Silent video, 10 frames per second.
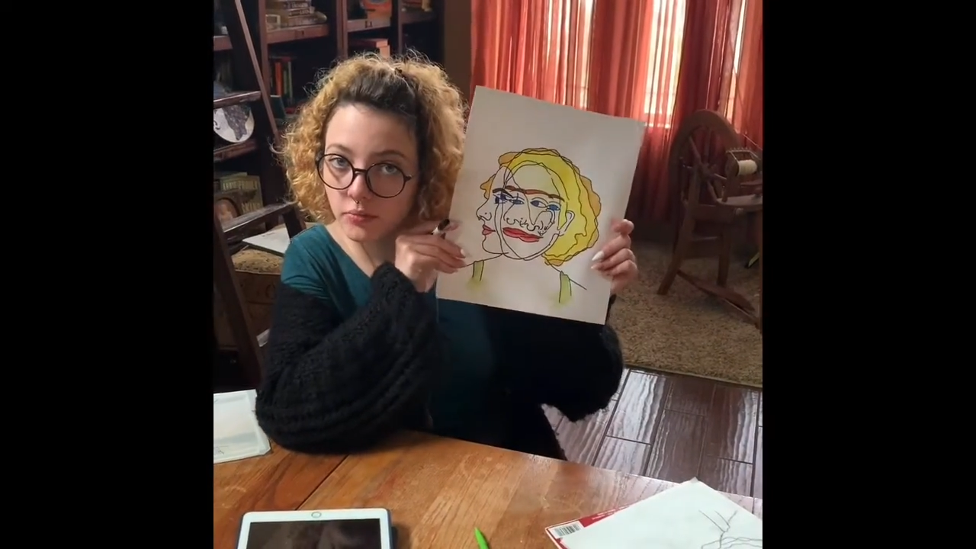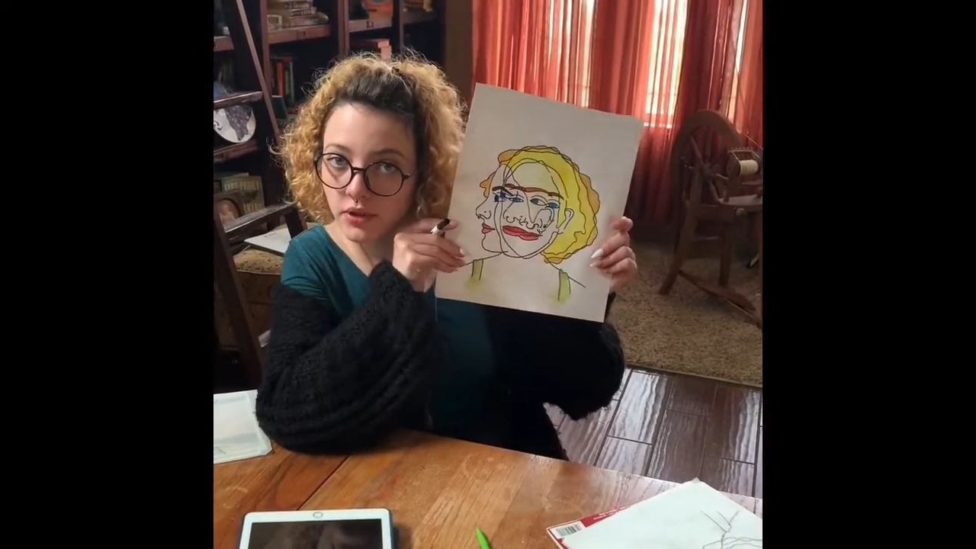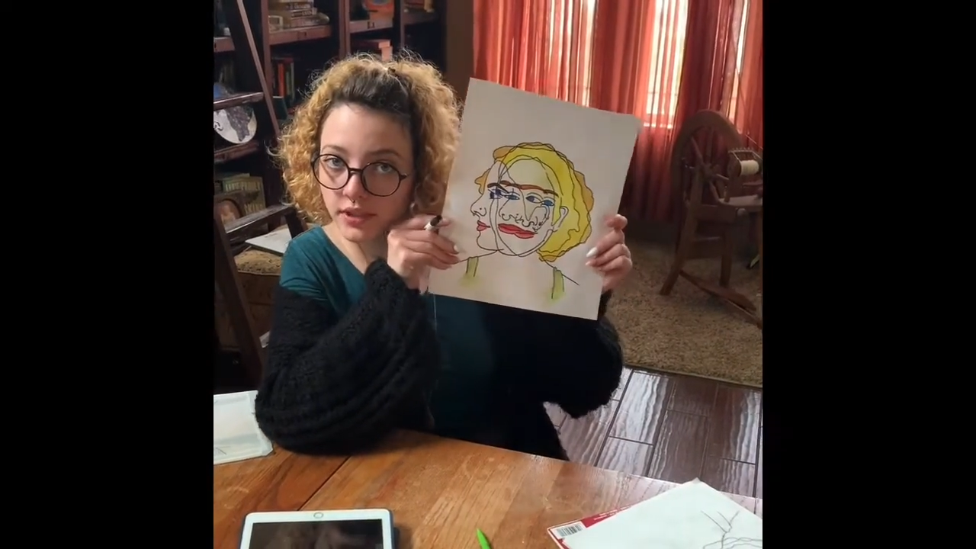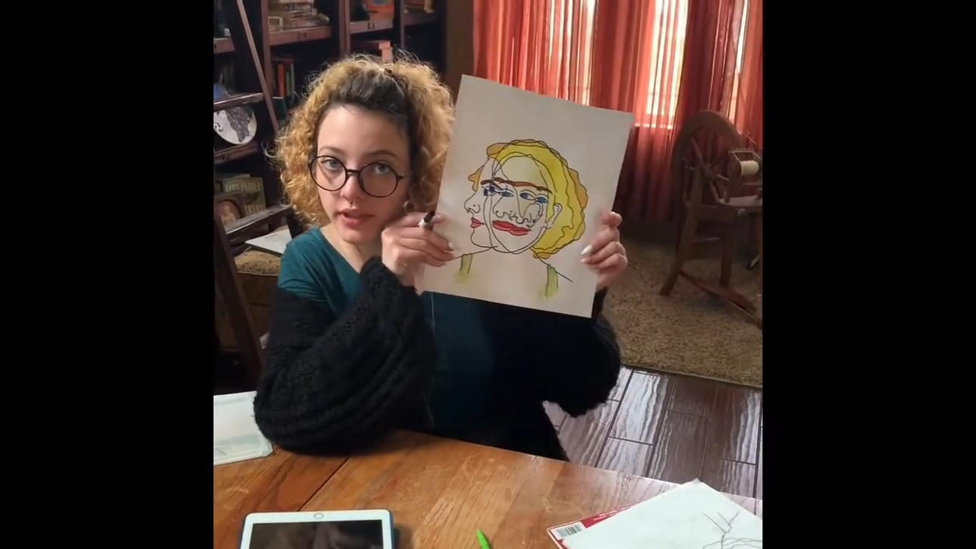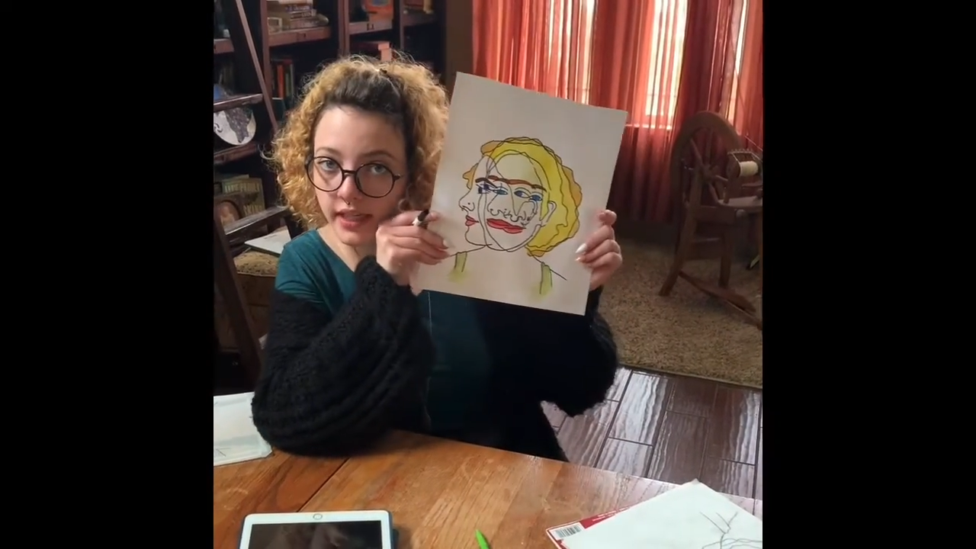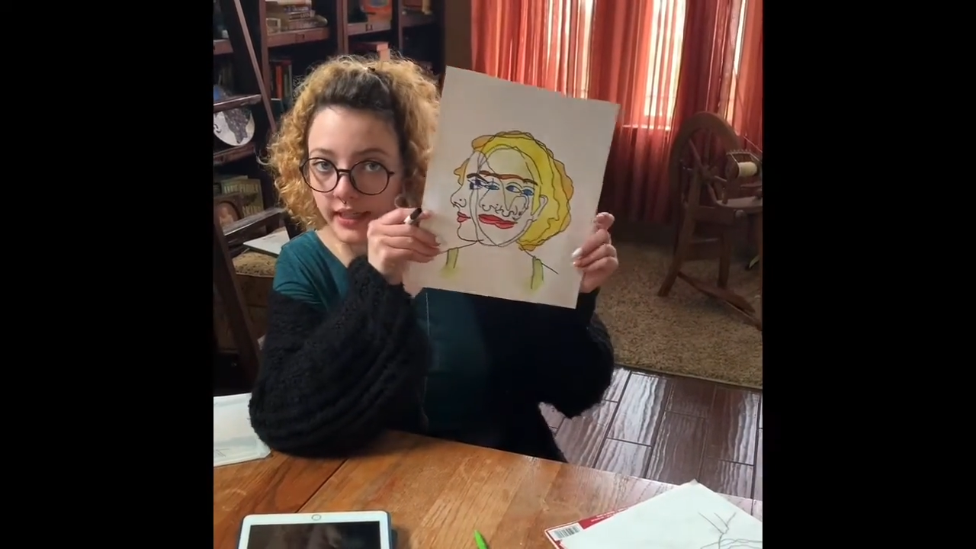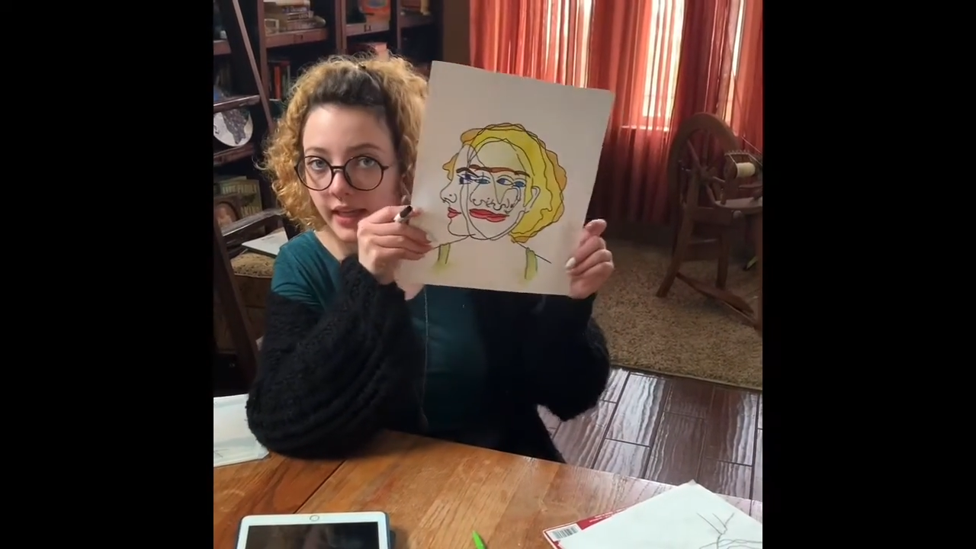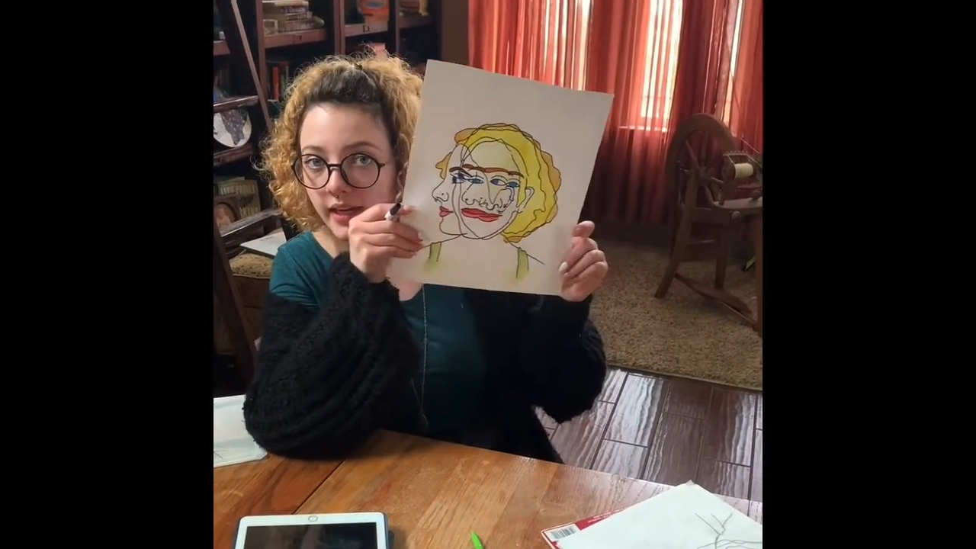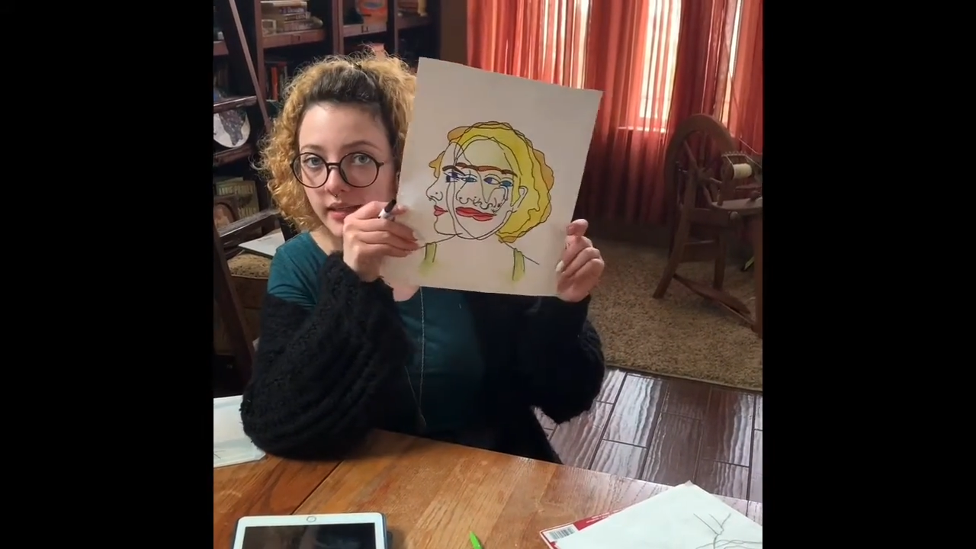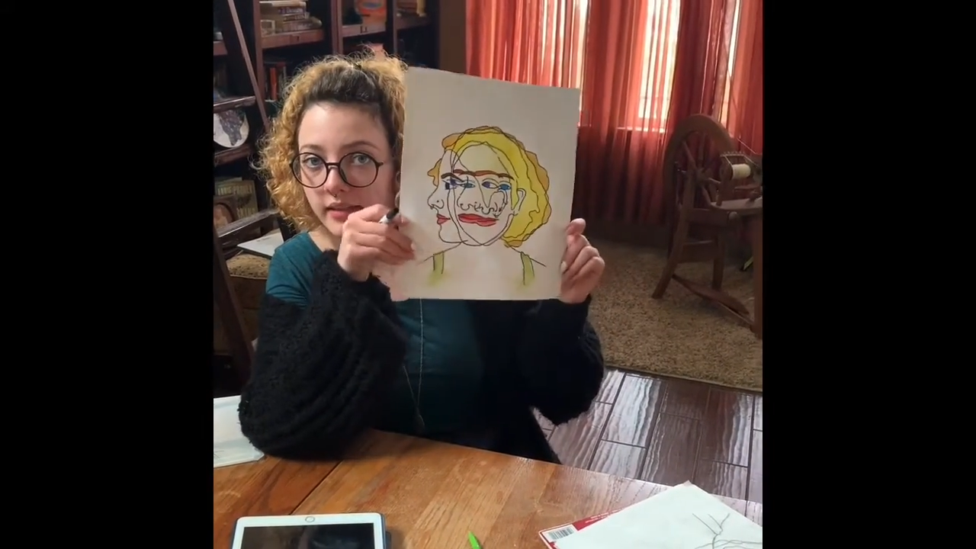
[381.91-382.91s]
portrait at the
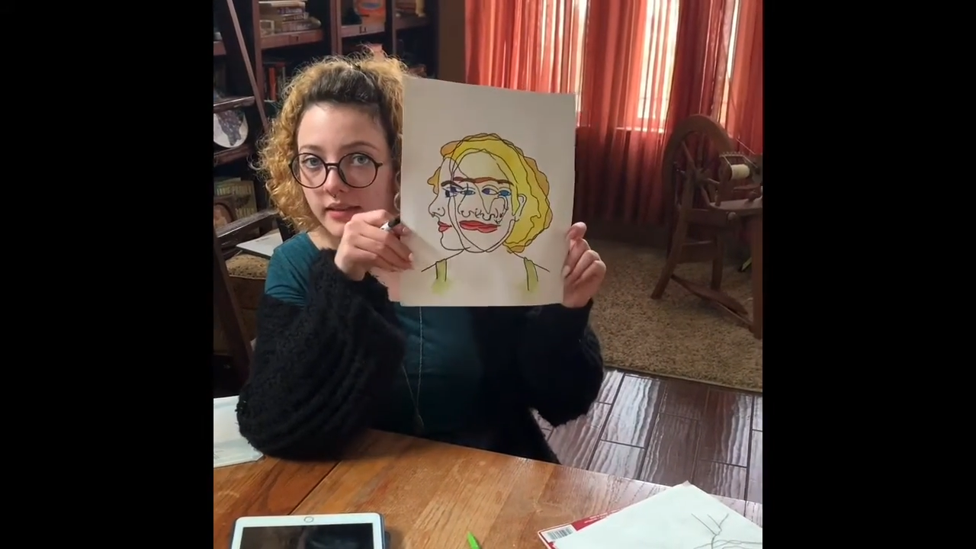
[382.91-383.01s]
end.